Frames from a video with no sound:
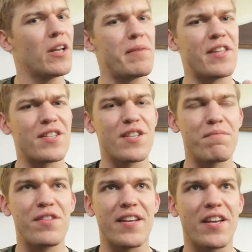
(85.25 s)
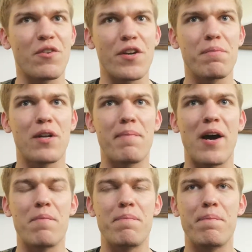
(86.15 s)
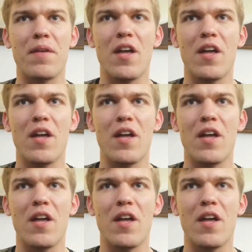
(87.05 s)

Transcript: I mean, there's something incredible about